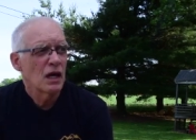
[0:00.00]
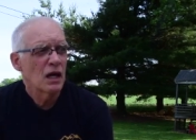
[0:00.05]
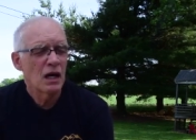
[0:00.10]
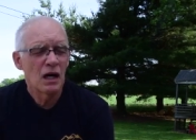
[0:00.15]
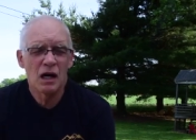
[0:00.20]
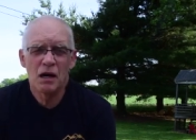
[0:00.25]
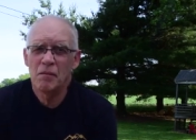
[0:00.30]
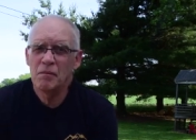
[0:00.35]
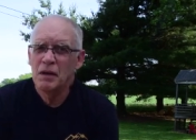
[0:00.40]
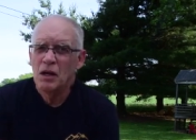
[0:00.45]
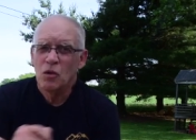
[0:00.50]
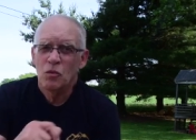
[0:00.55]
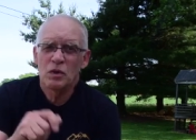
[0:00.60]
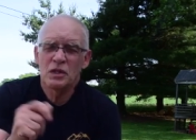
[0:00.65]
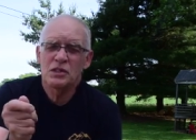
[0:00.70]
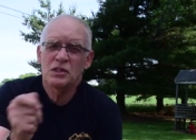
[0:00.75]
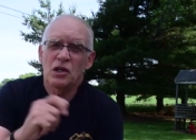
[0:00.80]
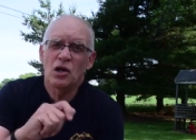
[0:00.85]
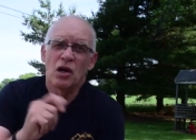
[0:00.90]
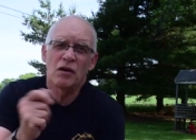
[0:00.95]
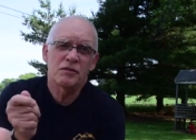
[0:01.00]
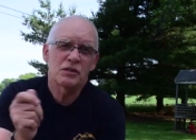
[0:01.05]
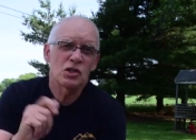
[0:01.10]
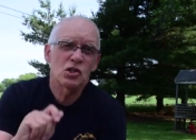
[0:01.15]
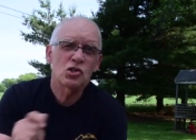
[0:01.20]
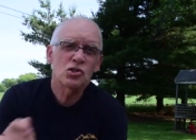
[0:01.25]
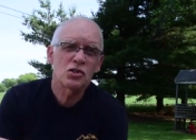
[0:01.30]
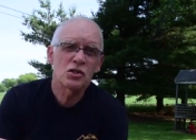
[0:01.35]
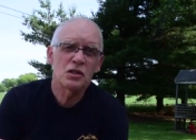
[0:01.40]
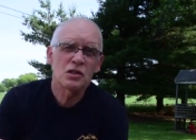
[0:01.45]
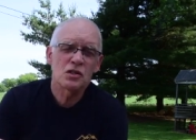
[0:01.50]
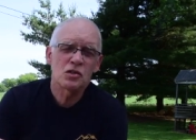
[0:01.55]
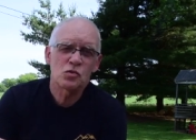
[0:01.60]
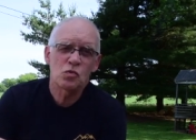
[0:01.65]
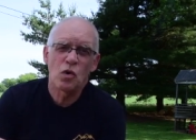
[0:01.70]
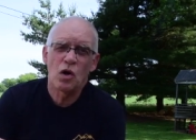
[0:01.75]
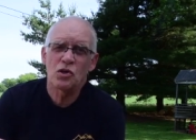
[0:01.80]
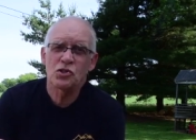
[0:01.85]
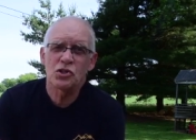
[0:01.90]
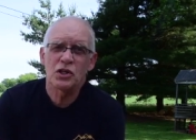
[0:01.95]
um, rinsing off dishes,
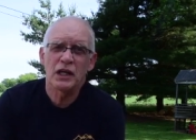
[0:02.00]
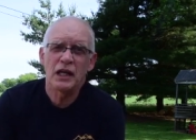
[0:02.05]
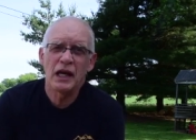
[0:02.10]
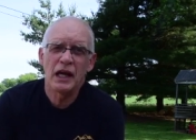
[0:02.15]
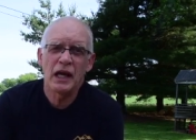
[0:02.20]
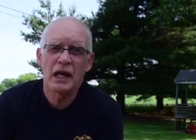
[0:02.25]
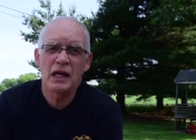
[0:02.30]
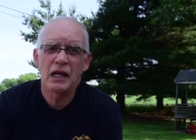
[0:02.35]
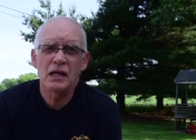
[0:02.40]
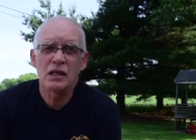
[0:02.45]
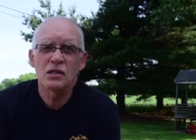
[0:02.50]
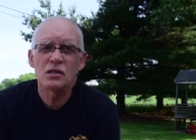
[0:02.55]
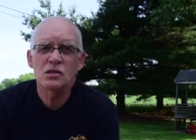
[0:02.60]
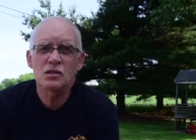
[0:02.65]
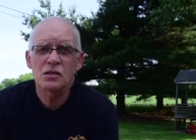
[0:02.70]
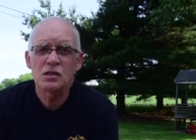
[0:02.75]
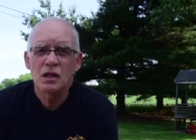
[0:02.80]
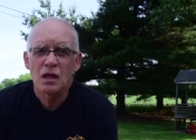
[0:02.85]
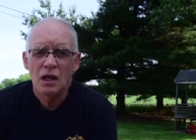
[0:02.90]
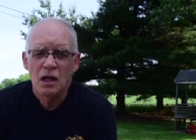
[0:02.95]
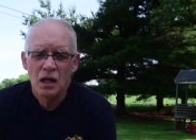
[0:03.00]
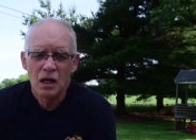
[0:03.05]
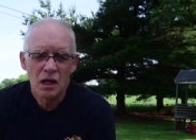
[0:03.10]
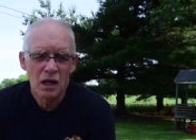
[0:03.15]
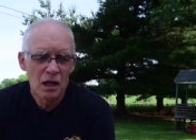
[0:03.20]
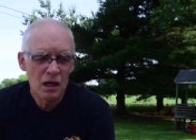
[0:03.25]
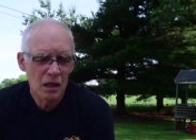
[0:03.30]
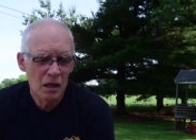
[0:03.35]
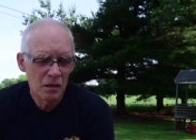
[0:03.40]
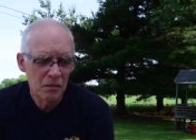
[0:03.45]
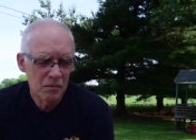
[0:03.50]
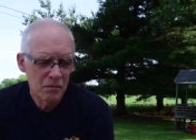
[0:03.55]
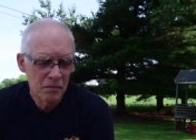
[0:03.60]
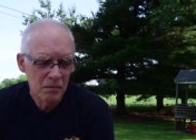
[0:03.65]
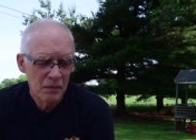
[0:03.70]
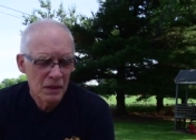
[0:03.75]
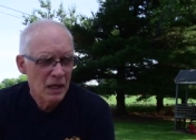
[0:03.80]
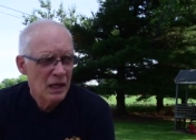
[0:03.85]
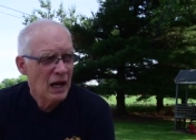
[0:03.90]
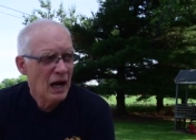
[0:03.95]
washing hands. Um,
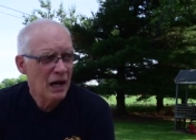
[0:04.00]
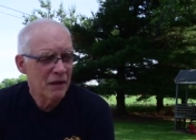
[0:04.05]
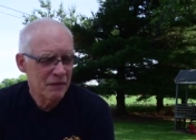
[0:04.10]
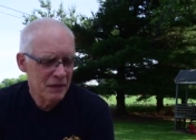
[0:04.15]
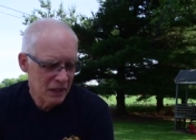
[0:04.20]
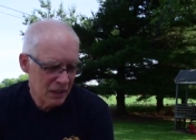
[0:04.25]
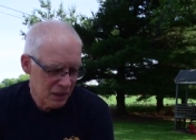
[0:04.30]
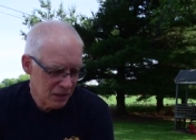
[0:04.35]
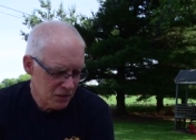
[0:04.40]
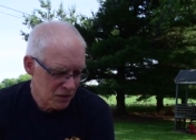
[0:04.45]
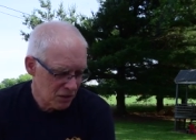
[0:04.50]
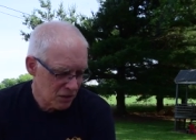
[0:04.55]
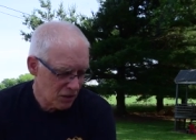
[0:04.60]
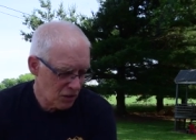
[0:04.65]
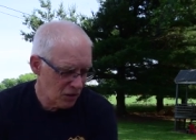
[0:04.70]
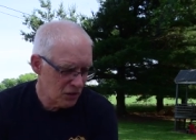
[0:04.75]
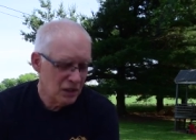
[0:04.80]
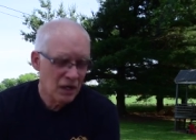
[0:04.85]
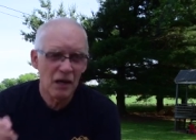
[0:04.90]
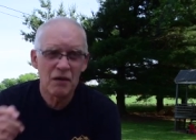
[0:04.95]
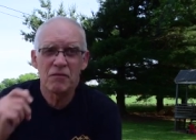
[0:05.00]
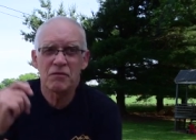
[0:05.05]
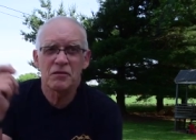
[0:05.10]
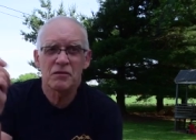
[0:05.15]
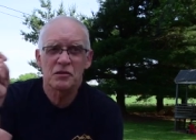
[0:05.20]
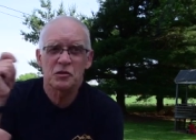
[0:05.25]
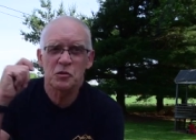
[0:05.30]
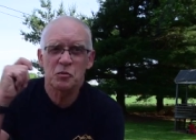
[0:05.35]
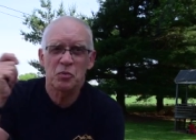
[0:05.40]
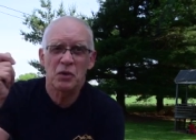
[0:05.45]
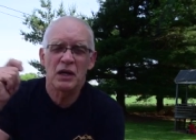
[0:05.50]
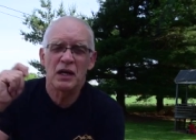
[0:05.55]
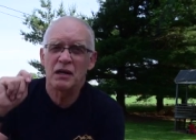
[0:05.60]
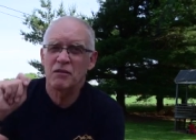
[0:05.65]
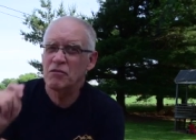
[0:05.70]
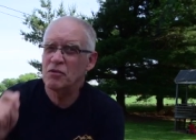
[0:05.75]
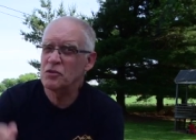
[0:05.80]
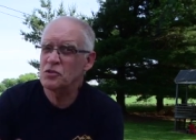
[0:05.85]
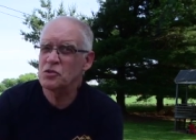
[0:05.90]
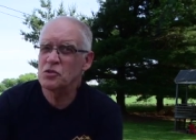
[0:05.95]
I think it's good enough spray
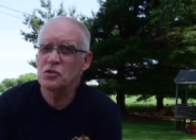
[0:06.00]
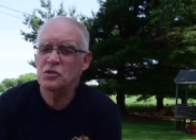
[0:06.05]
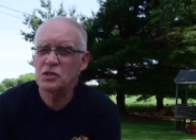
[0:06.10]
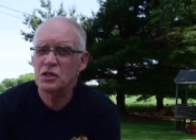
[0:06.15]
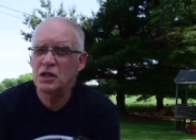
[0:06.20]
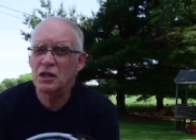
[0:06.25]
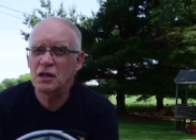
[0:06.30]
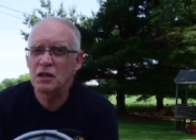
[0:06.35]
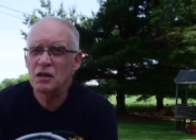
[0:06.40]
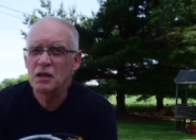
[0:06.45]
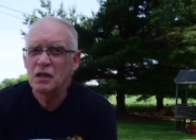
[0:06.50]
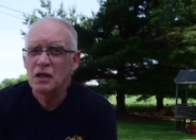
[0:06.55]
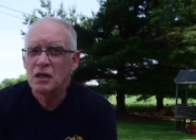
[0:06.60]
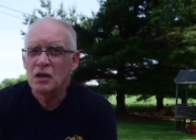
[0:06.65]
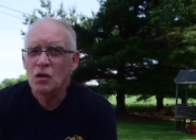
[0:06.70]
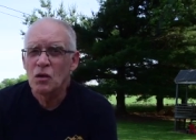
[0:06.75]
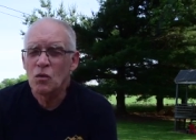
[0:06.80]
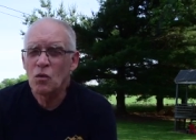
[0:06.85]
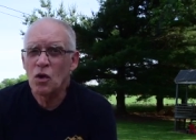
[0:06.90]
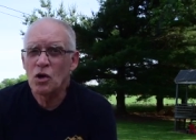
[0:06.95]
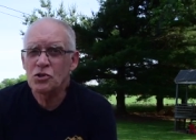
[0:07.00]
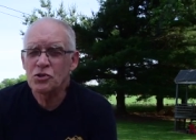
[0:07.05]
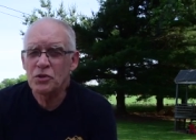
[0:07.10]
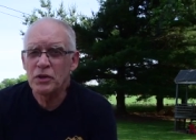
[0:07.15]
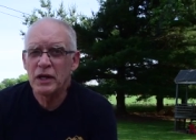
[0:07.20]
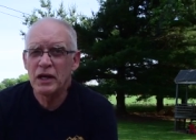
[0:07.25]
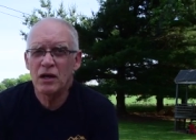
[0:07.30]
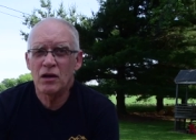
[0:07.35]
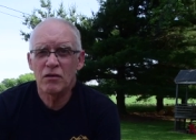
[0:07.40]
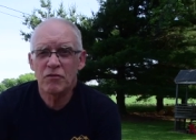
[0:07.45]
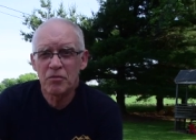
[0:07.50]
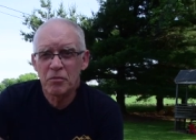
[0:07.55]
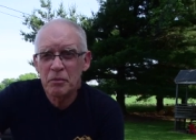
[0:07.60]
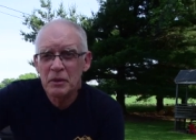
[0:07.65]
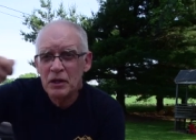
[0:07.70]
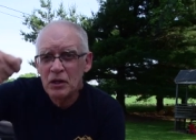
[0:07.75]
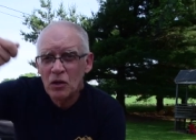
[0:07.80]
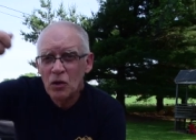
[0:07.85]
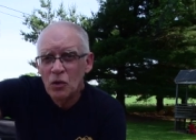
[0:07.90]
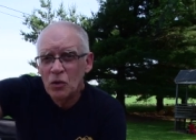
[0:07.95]
for Susie to wash her hair and for
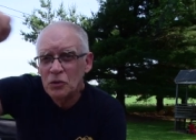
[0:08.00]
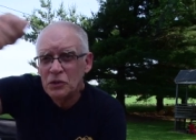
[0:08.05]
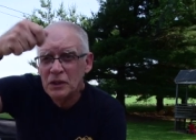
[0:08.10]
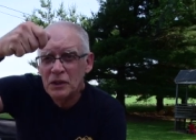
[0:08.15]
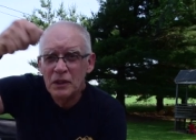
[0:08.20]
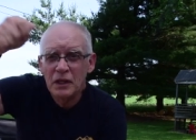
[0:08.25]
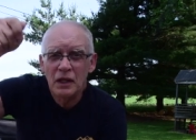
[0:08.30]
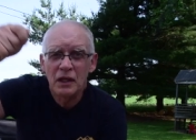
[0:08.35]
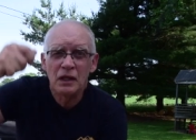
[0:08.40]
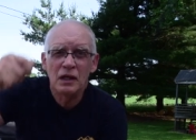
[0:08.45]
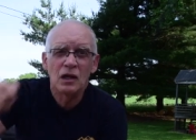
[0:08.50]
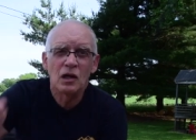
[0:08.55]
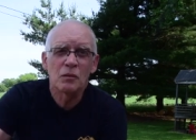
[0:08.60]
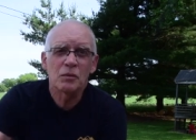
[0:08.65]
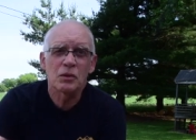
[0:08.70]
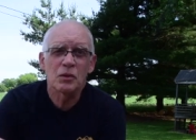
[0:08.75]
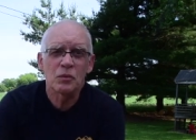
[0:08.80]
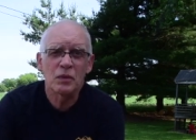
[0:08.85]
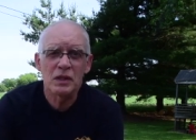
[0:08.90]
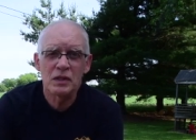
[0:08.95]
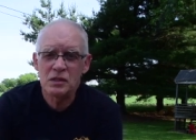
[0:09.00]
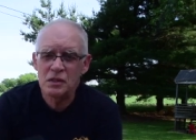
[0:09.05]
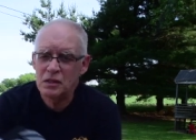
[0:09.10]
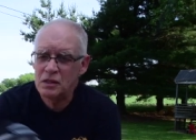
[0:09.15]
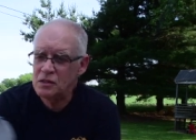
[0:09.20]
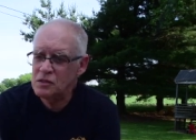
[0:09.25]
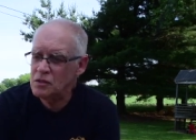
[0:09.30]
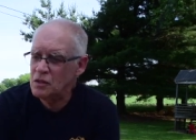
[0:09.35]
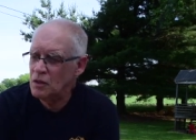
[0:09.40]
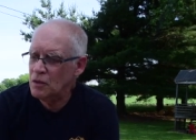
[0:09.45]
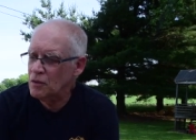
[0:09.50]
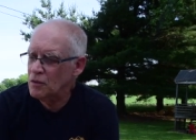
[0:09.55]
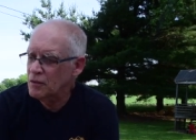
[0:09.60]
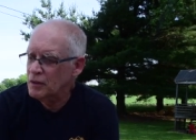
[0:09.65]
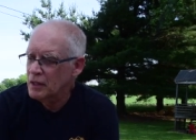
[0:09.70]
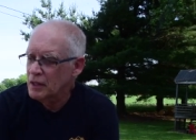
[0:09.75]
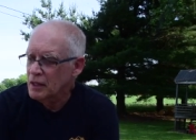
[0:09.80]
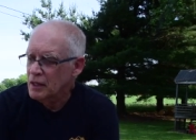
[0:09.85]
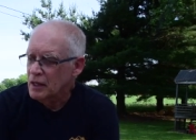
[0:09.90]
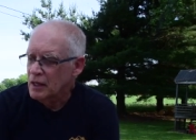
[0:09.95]
me to hold it and help her rinse it. So
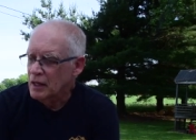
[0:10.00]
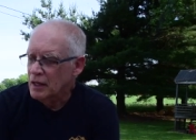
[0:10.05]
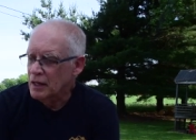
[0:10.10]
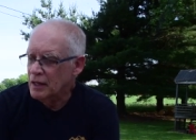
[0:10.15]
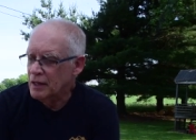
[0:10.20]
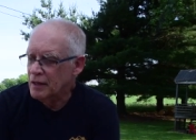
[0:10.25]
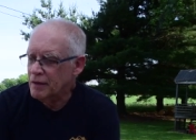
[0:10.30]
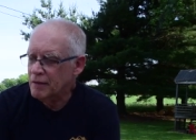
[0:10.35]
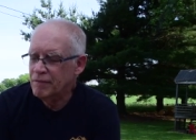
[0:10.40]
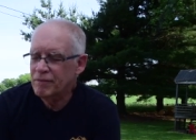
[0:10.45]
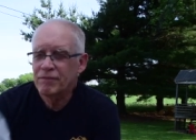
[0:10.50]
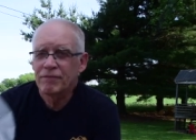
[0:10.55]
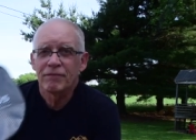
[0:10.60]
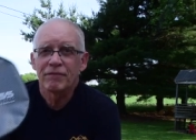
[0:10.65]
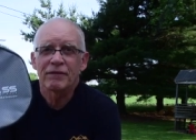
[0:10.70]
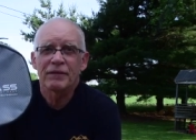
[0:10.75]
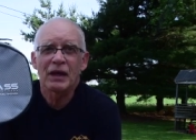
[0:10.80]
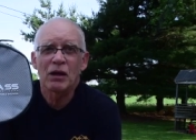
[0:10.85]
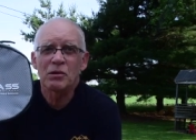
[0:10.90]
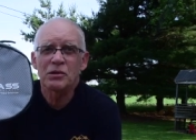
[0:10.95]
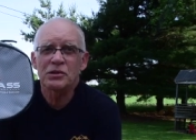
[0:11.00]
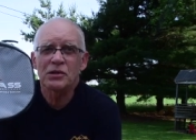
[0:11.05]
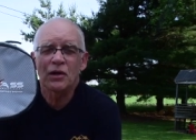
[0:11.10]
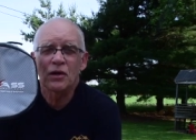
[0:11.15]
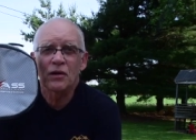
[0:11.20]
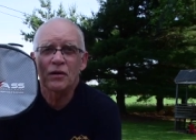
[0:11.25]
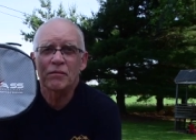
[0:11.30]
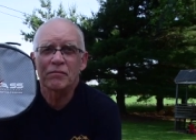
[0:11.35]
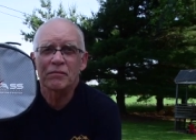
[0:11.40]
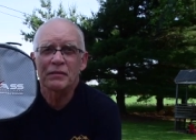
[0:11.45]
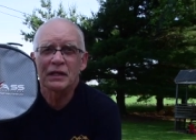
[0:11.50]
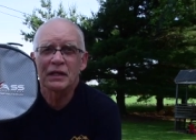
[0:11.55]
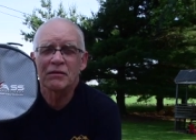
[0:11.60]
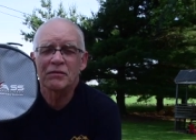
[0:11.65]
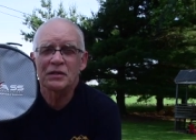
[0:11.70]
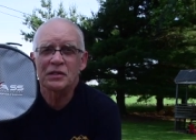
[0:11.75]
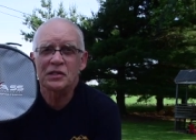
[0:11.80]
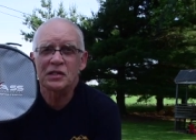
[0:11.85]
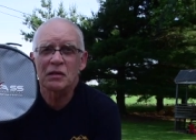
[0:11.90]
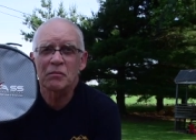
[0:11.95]
um, that was our
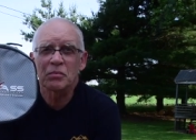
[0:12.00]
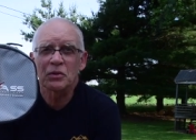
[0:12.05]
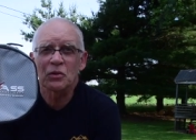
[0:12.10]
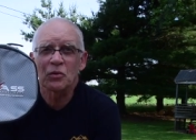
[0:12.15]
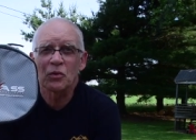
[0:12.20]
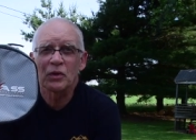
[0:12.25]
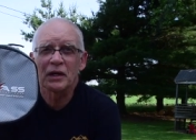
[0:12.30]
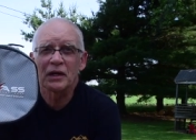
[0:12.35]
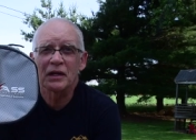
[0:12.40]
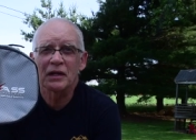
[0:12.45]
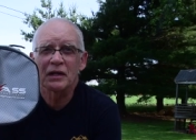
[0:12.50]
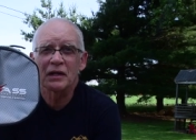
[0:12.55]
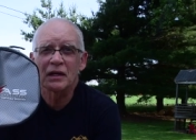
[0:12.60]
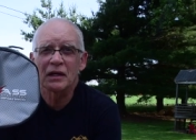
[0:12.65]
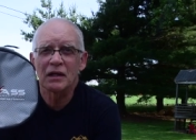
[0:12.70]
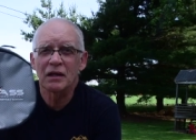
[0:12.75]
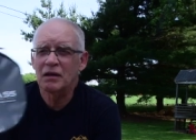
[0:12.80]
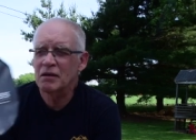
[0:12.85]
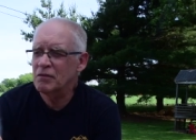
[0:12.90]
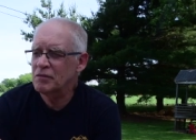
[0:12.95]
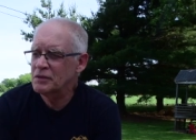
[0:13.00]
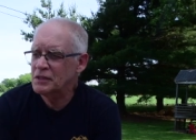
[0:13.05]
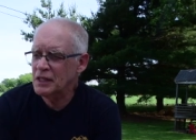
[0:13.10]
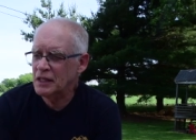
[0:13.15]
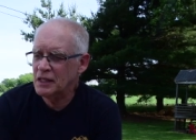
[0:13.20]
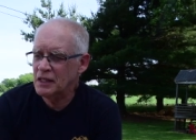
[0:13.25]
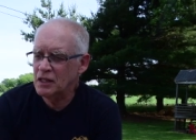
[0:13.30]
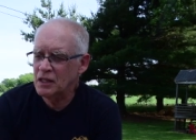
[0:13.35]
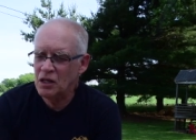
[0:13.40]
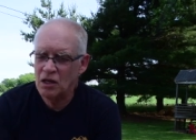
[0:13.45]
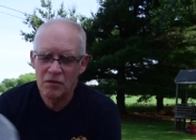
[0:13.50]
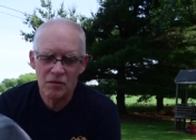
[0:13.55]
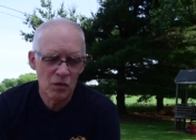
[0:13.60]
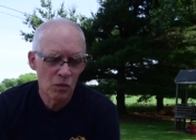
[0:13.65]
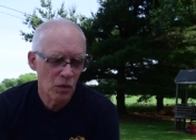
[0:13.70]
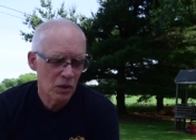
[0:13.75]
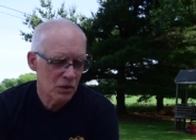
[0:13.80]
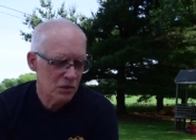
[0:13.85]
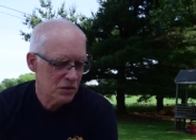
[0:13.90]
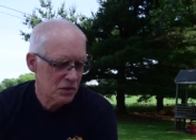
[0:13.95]
even simpler way of taking care of our
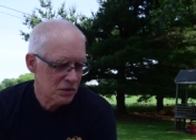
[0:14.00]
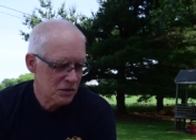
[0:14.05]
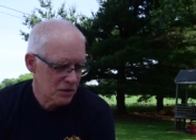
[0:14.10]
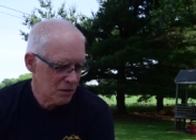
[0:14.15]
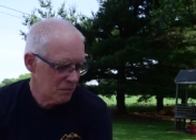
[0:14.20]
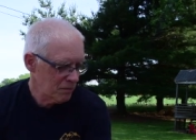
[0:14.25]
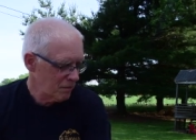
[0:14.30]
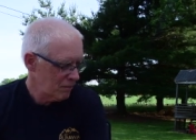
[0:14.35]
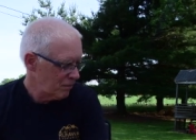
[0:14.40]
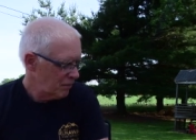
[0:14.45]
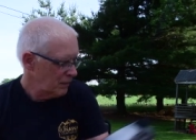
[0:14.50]
water system.